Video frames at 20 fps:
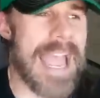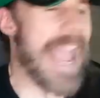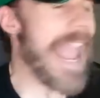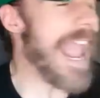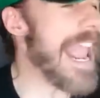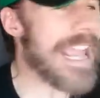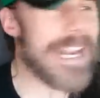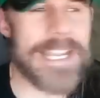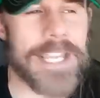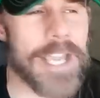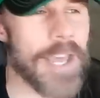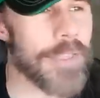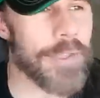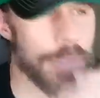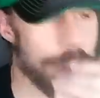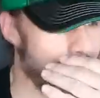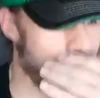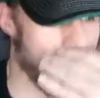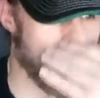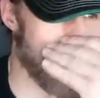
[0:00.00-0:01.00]
any other
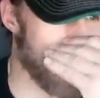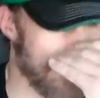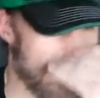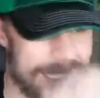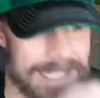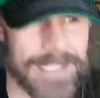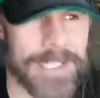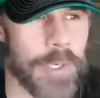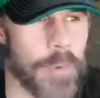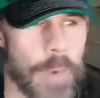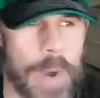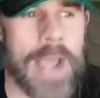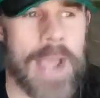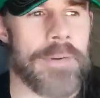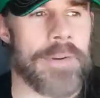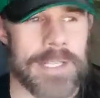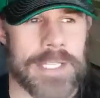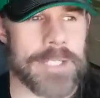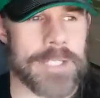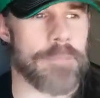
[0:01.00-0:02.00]
human being
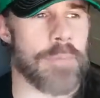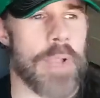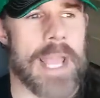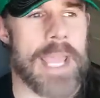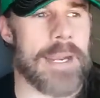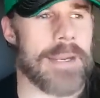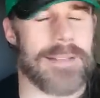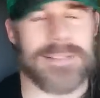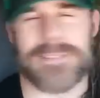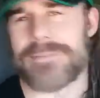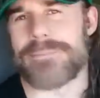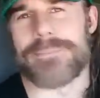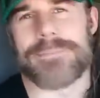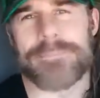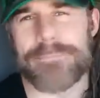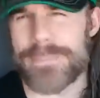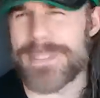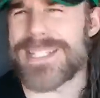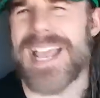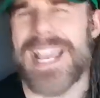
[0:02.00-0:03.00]
around on this planet
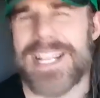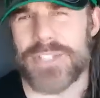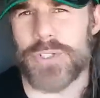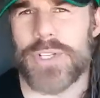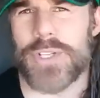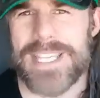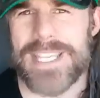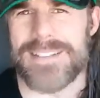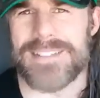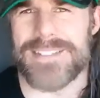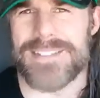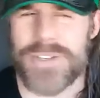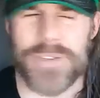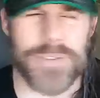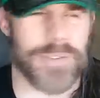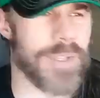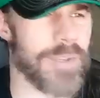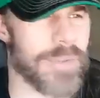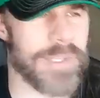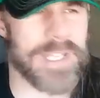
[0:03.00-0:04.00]
besides your kids,
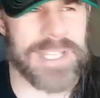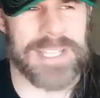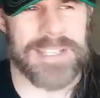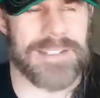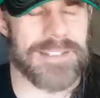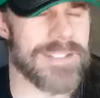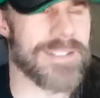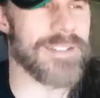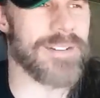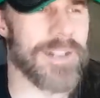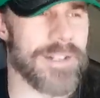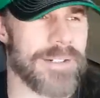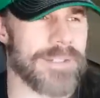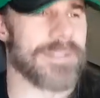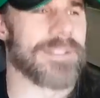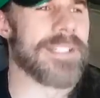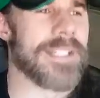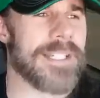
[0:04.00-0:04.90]
your little kids, you know?